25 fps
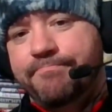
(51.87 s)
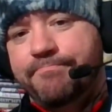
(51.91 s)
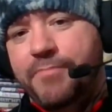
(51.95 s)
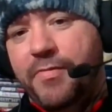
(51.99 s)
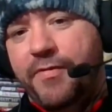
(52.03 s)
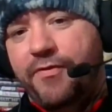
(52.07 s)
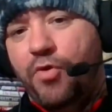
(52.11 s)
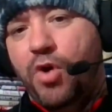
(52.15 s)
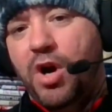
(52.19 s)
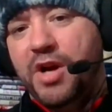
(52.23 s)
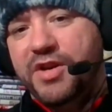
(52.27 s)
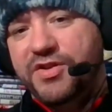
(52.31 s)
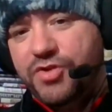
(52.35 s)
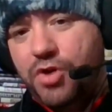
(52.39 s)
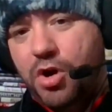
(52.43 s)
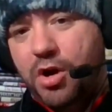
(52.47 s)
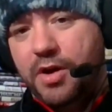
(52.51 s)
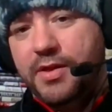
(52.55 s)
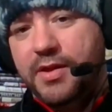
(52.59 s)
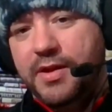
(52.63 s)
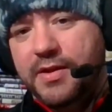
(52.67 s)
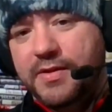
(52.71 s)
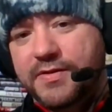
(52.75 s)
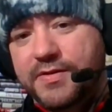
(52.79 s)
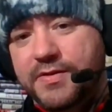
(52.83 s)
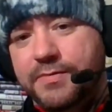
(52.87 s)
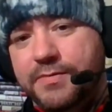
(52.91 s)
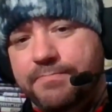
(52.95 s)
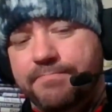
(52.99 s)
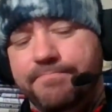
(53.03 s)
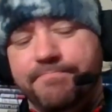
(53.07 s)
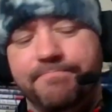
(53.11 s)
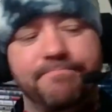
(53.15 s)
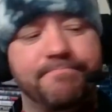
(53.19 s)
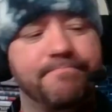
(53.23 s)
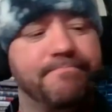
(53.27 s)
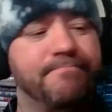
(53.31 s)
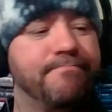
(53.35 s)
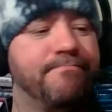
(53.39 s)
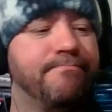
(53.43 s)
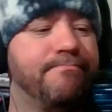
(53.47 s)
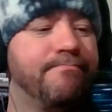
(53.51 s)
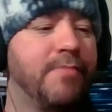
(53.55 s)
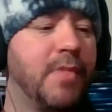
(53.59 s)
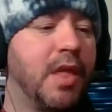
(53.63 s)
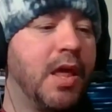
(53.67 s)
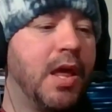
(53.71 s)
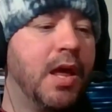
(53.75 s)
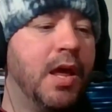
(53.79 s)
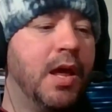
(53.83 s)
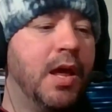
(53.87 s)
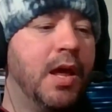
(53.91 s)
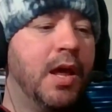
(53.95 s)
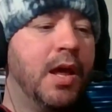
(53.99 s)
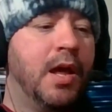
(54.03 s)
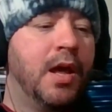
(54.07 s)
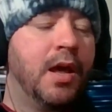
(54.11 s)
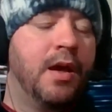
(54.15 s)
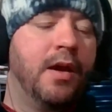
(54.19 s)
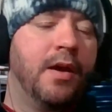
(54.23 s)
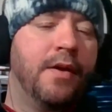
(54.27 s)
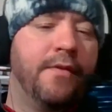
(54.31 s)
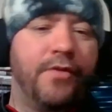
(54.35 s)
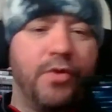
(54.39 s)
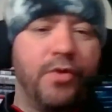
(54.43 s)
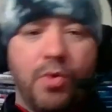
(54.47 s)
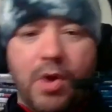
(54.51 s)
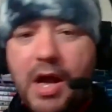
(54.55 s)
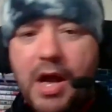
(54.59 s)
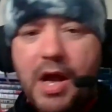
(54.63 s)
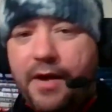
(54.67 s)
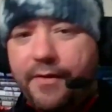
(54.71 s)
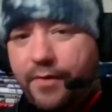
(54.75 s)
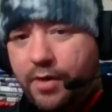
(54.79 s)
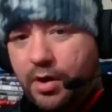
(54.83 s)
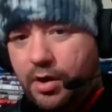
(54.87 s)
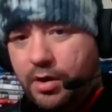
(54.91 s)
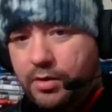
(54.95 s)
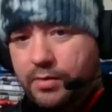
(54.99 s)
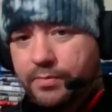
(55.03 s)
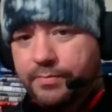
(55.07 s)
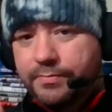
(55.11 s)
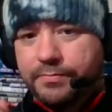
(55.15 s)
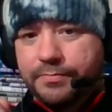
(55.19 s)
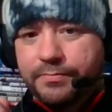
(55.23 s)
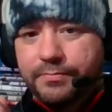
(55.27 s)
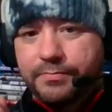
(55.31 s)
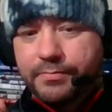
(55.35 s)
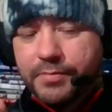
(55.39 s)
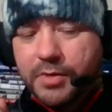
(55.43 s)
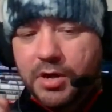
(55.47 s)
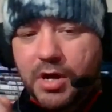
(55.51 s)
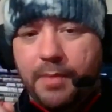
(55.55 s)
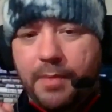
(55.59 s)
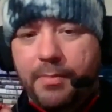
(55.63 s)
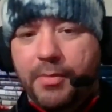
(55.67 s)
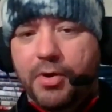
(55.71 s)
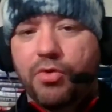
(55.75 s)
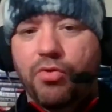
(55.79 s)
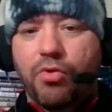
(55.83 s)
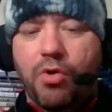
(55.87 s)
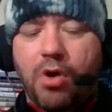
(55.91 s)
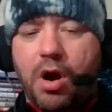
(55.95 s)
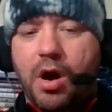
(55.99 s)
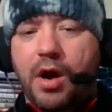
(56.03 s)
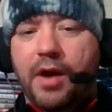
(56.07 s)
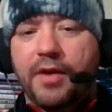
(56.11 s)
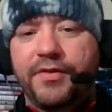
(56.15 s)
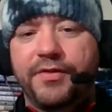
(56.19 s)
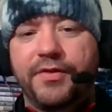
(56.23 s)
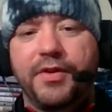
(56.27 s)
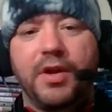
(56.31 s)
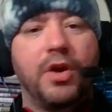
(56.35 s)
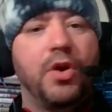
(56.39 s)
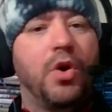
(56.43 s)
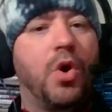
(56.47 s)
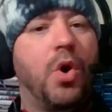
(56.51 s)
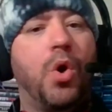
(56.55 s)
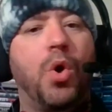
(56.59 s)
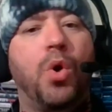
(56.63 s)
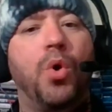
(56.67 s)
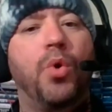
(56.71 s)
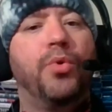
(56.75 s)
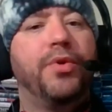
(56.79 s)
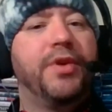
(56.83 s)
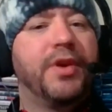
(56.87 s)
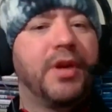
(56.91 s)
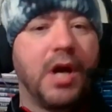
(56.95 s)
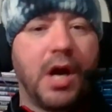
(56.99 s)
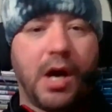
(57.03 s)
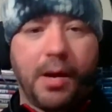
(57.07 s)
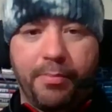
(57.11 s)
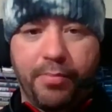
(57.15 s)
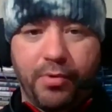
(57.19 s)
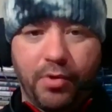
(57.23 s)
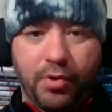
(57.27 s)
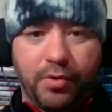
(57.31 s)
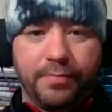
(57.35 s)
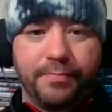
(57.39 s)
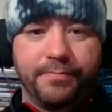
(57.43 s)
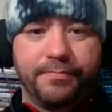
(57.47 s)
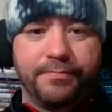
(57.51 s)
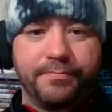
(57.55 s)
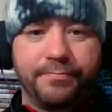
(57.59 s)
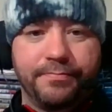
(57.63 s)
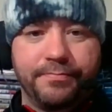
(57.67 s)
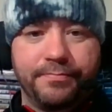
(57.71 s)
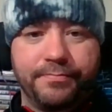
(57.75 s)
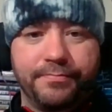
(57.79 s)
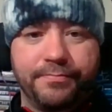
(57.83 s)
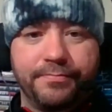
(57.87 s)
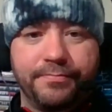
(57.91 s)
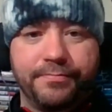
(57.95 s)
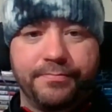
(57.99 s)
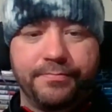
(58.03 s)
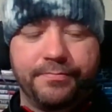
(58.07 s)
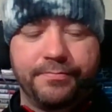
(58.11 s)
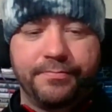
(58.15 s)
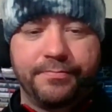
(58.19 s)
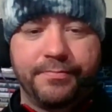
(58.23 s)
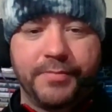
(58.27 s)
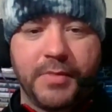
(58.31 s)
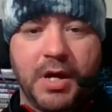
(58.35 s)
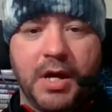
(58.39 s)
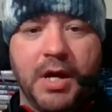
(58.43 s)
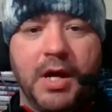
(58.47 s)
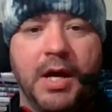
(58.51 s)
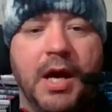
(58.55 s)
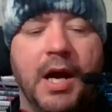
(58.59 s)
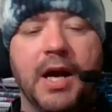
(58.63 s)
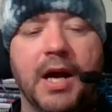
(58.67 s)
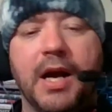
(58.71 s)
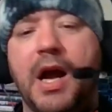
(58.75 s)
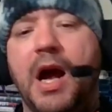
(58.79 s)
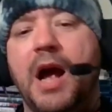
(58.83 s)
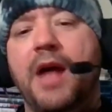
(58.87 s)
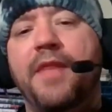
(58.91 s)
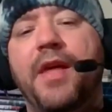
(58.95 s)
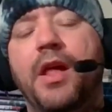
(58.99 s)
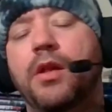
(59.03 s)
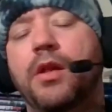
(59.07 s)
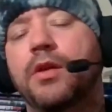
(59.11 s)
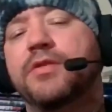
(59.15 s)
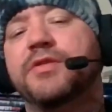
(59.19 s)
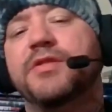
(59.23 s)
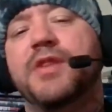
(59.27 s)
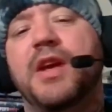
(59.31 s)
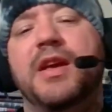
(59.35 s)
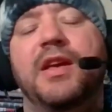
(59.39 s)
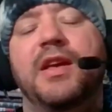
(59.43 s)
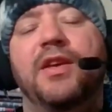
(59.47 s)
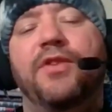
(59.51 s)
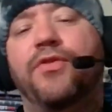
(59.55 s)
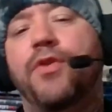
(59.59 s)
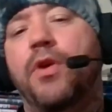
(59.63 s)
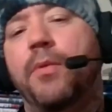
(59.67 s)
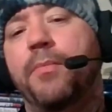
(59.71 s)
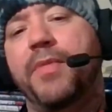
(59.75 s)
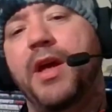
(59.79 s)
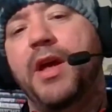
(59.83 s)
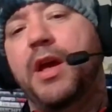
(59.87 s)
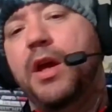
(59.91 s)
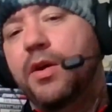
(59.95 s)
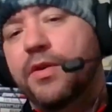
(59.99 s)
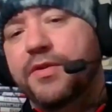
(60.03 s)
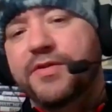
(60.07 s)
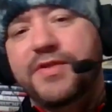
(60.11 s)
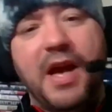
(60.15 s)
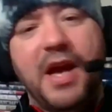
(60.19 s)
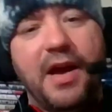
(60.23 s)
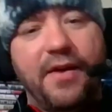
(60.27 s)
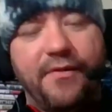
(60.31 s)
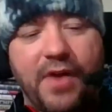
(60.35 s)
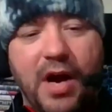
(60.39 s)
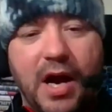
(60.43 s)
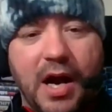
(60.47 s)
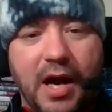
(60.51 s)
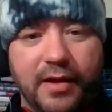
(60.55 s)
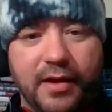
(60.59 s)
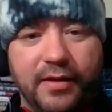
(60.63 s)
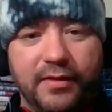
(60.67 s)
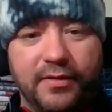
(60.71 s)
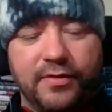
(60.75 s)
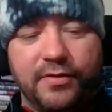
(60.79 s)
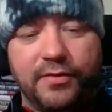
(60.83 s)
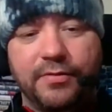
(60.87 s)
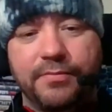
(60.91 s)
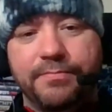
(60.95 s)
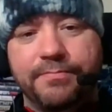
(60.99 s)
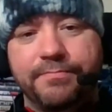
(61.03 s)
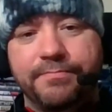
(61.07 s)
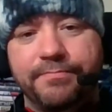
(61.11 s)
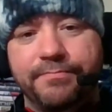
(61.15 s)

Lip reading: before I start this. If you ever come across an old couple, a guy that looks like he's from The Hills Have Eyes